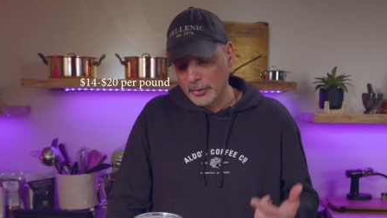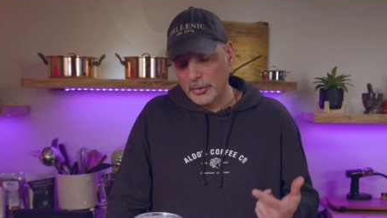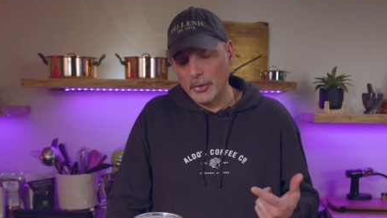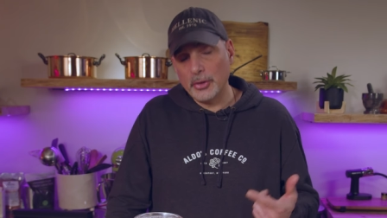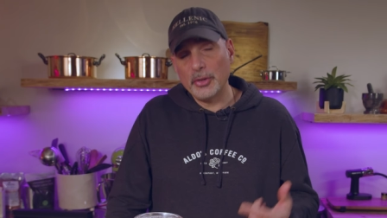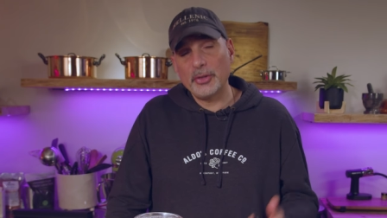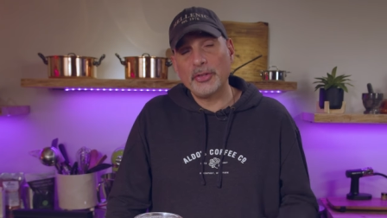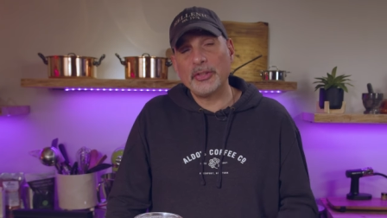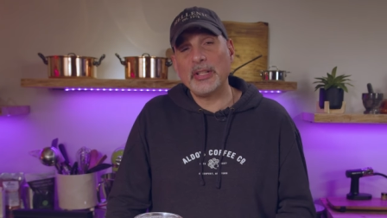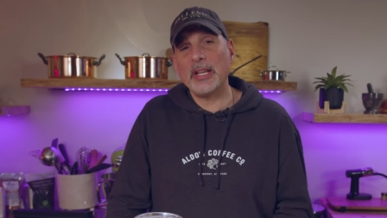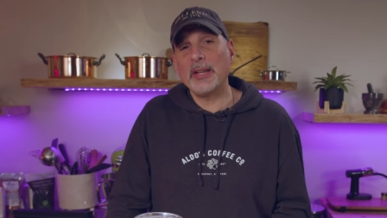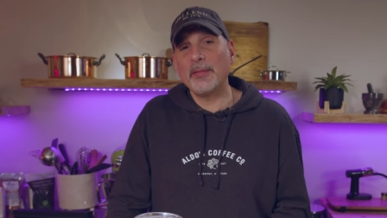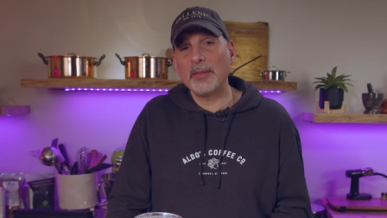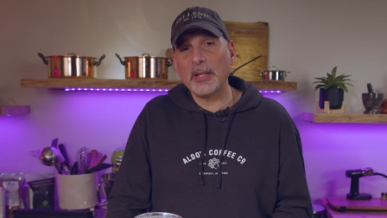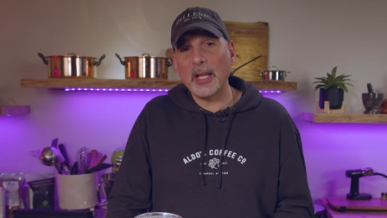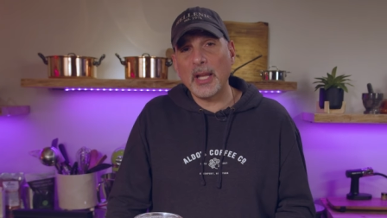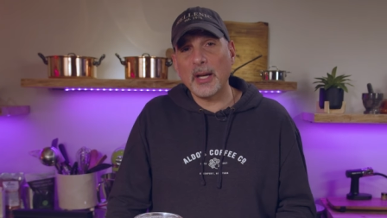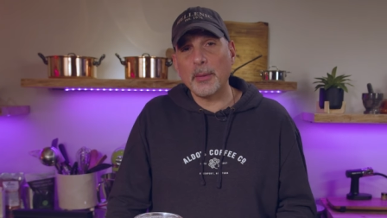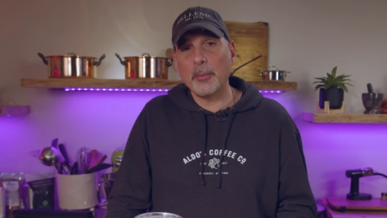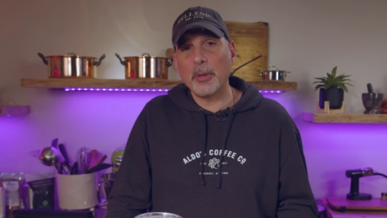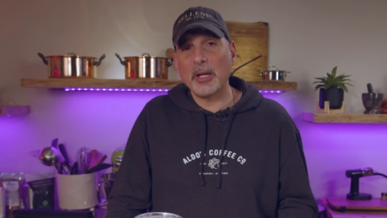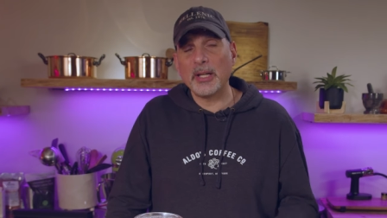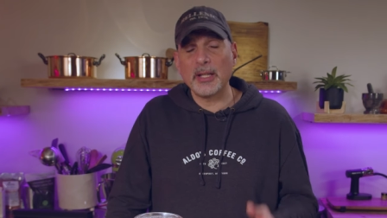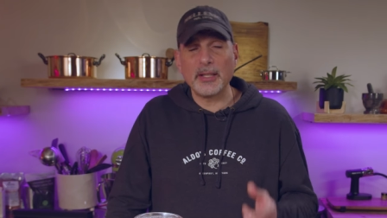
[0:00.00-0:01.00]
So you save a
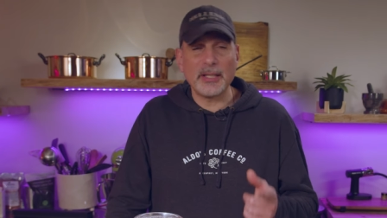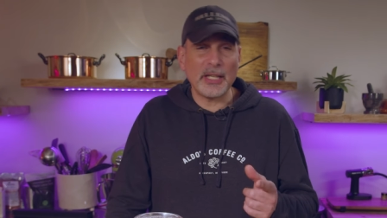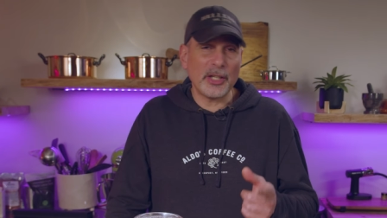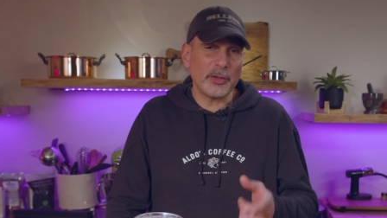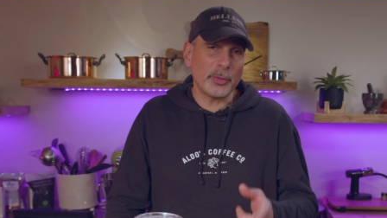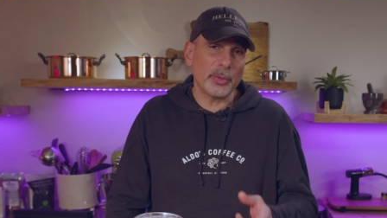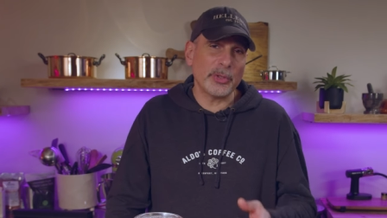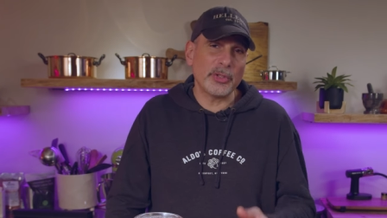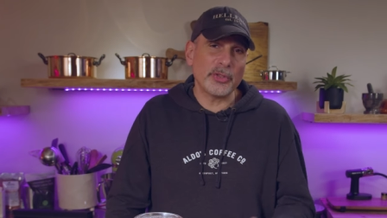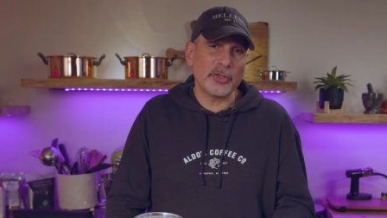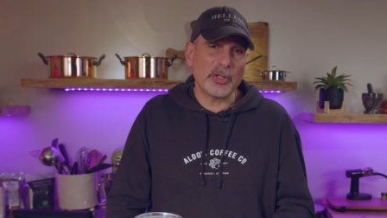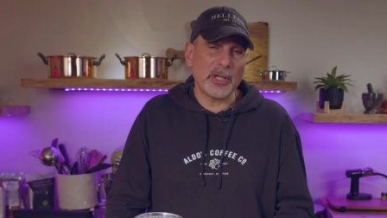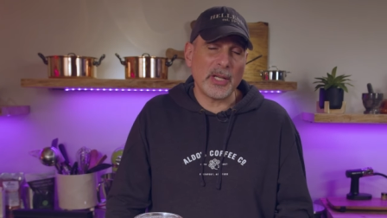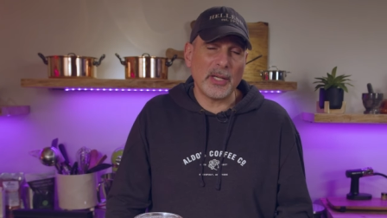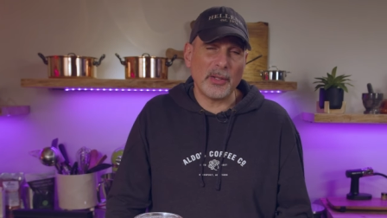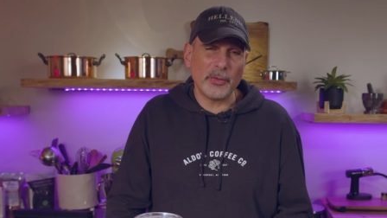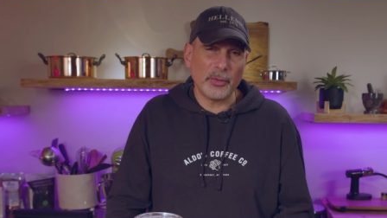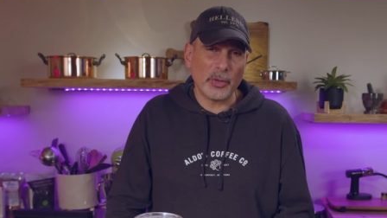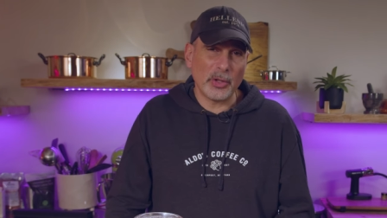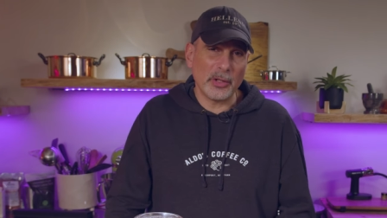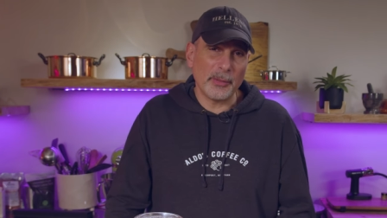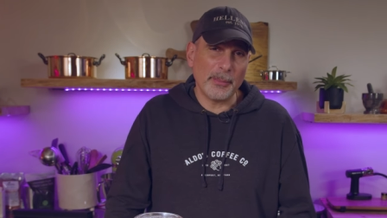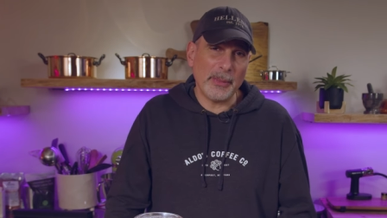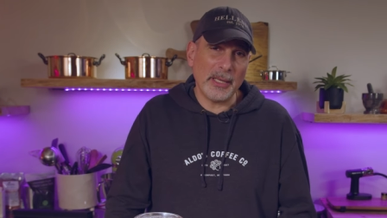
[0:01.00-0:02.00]
lot of money, and that's what this
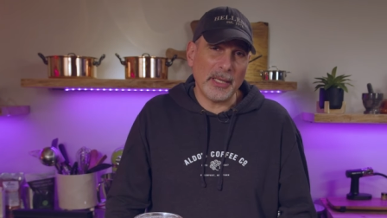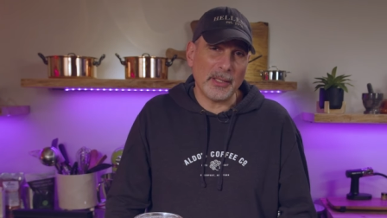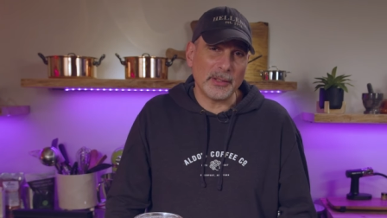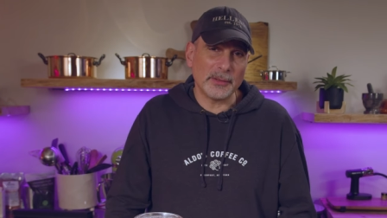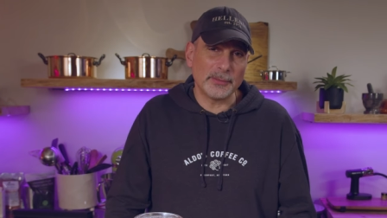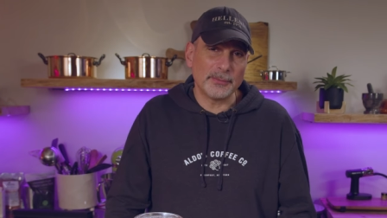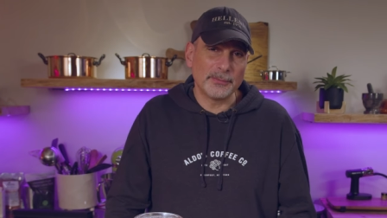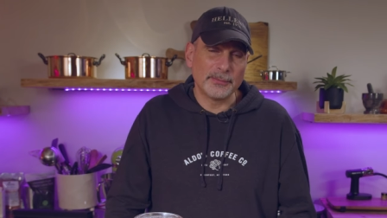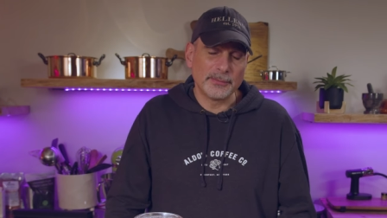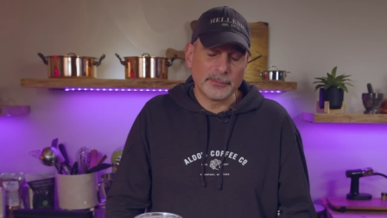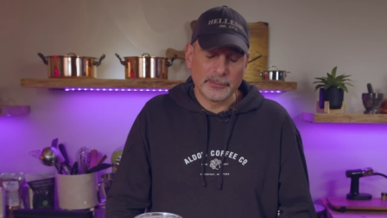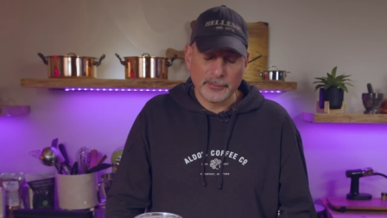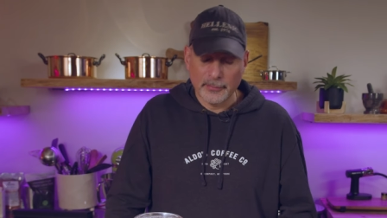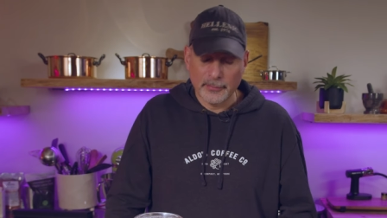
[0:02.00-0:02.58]
channel's all about.